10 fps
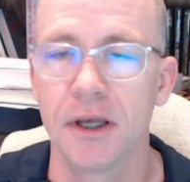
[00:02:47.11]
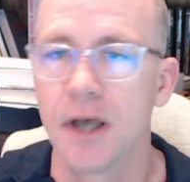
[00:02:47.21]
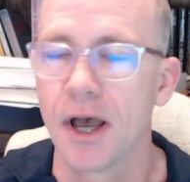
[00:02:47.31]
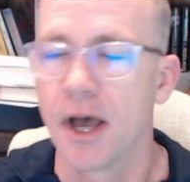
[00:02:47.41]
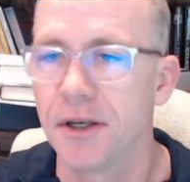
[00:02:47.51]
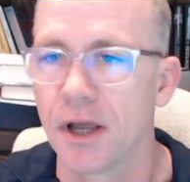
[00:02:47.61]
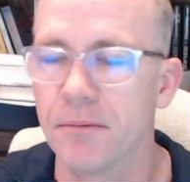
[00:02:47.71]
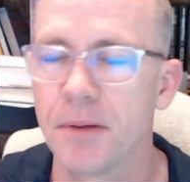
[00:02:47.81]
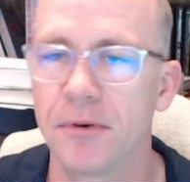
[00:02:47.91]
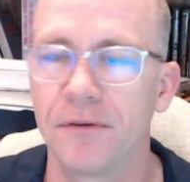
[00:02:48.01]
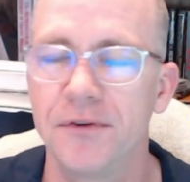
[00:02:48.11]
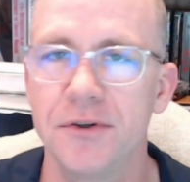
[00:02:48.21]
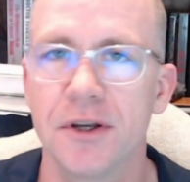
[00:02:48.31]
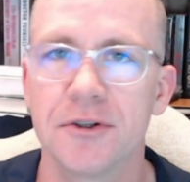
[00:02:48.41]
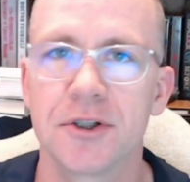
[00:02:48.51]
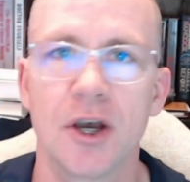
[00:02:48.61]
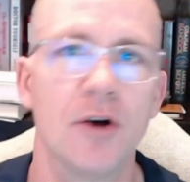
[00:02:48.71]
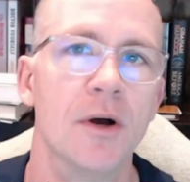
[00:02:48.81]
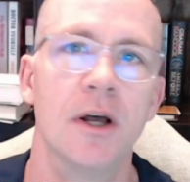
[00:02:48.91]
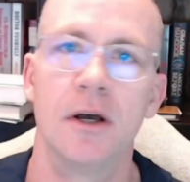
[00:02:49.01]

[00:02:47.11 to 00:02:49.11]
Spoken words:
I remember a few years ago,